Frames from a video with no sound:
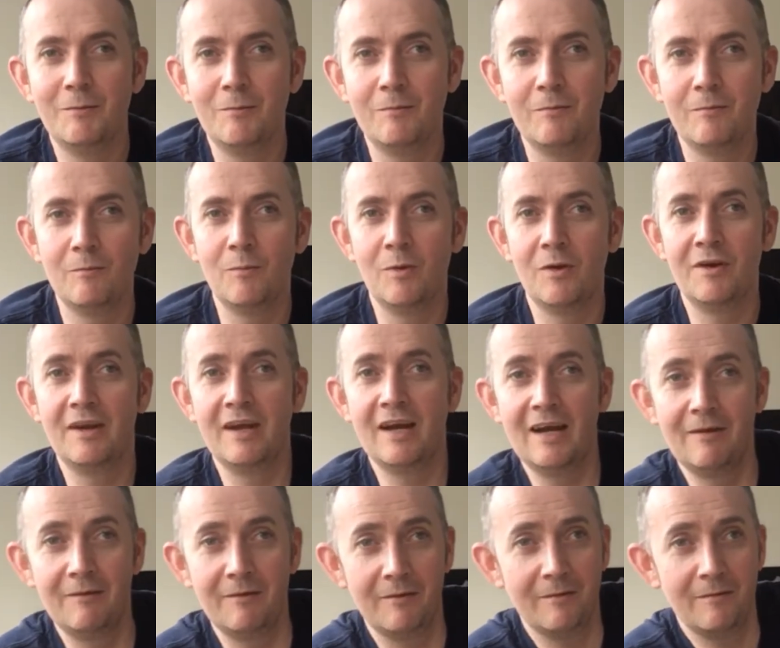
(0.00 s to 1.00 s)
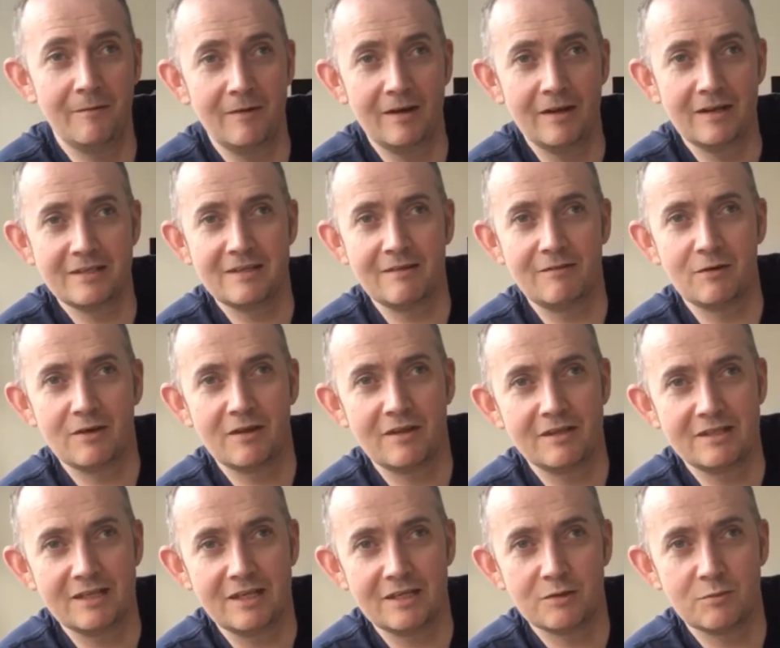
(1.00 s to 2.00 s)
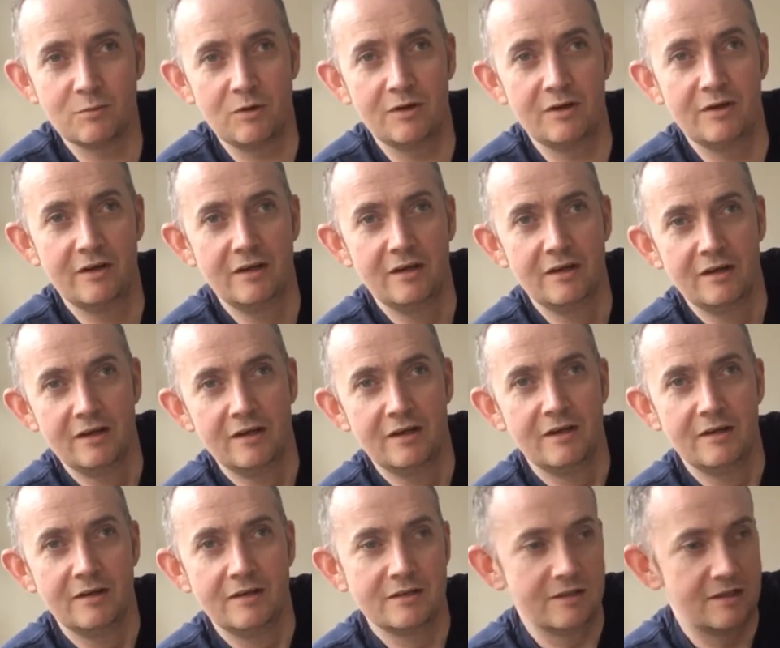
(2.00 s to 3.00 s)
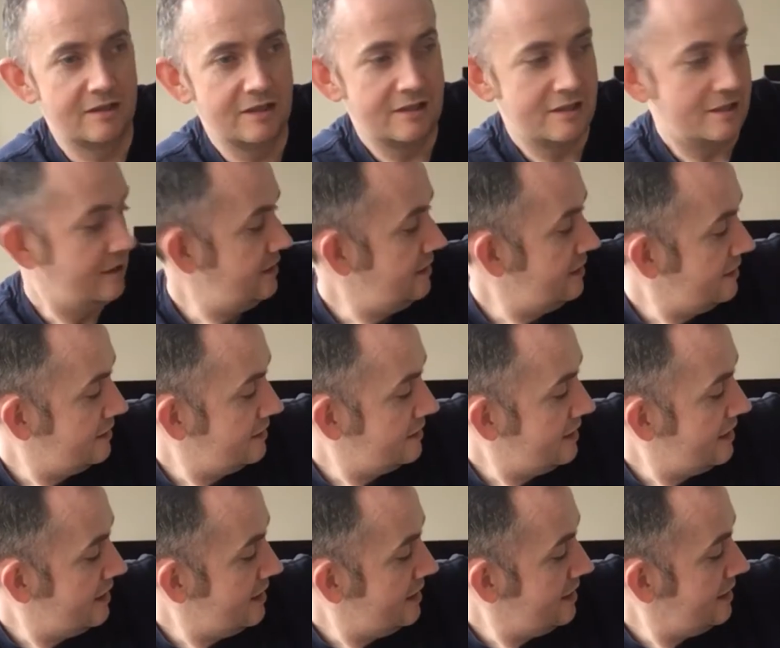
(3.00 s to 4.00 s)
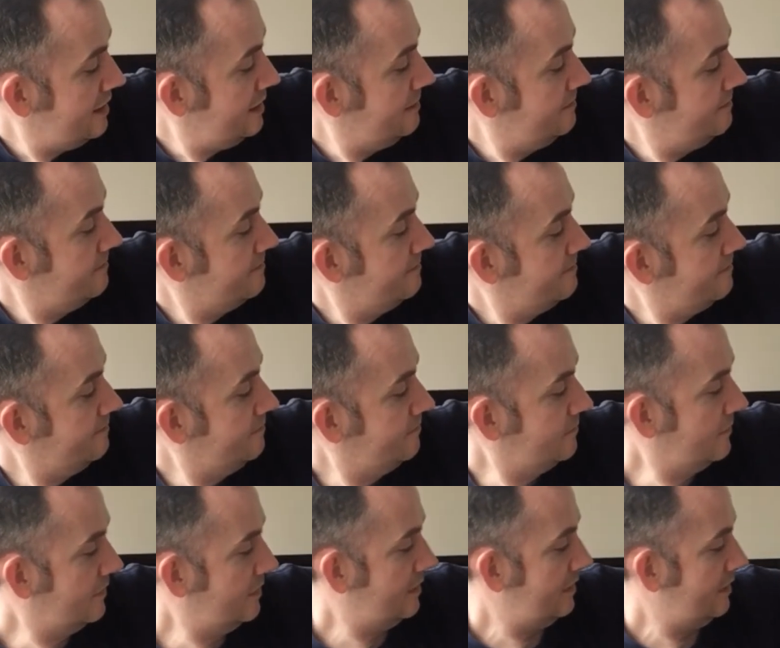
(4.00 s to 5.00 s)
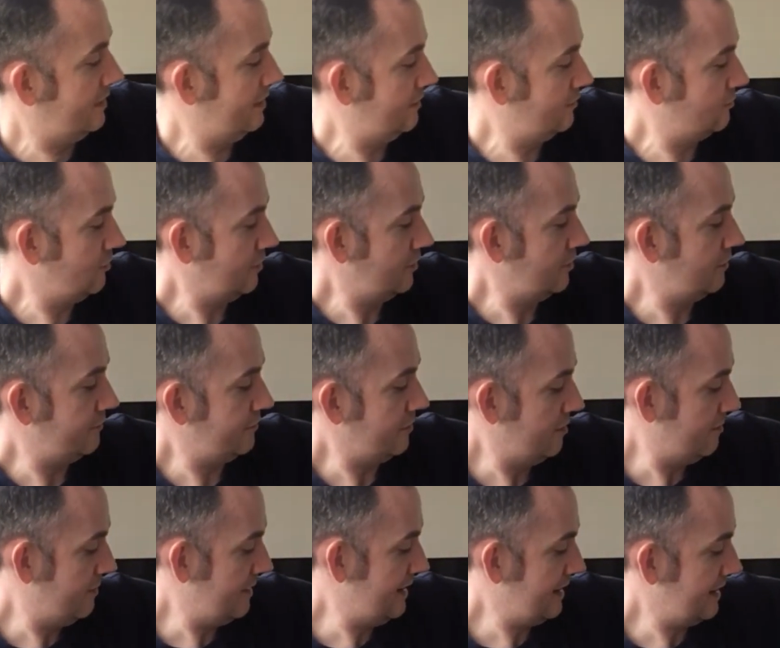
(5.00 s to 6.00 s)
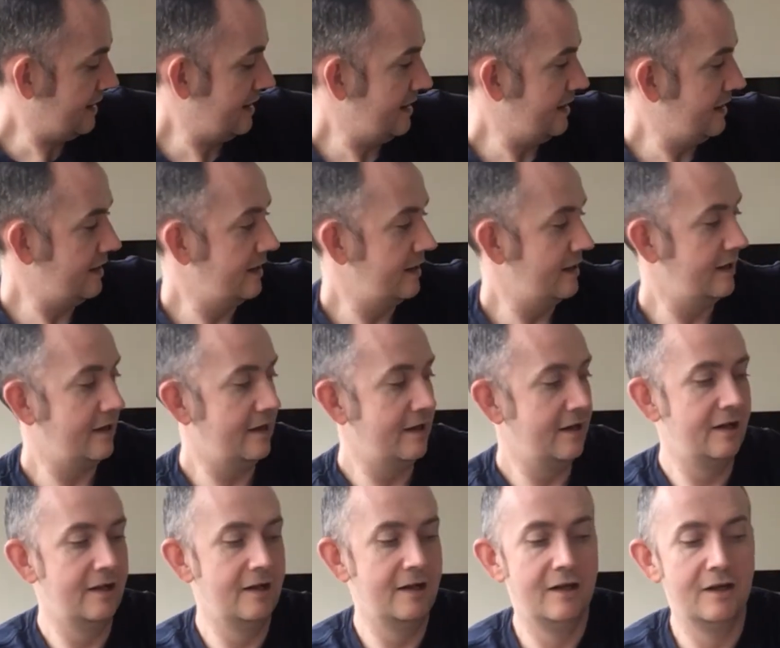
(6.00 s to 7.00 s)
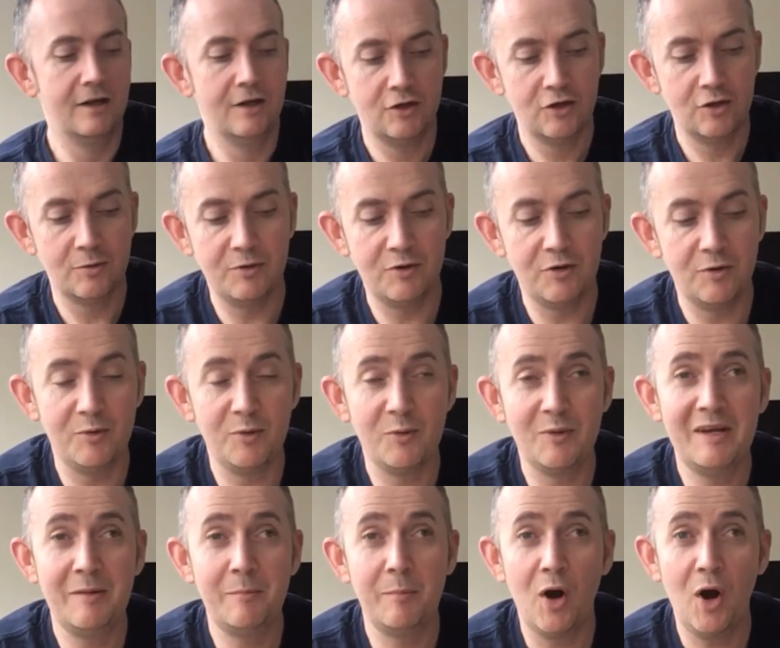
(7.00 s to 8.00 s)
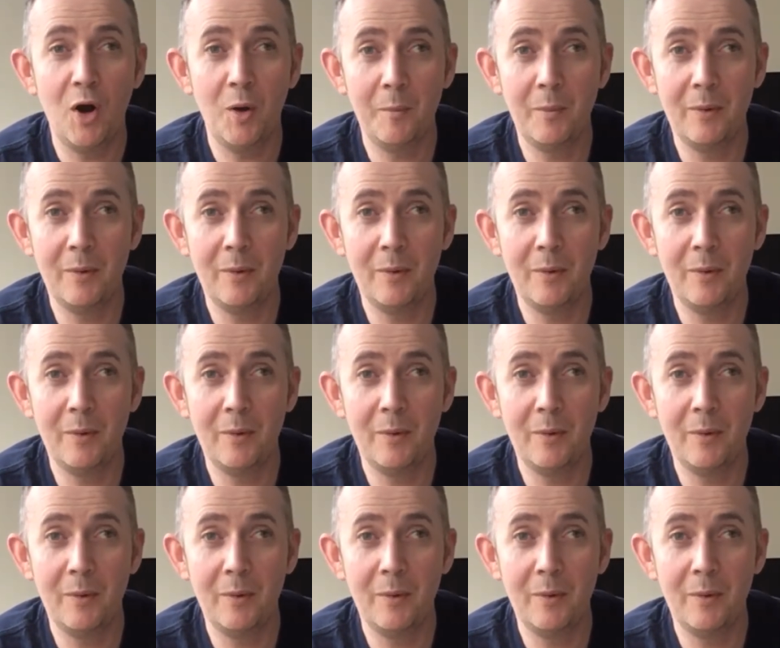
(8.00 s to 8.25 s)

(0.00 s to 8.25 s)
one down, let's have a look at this last one. This is a, look in the back, WWE pop.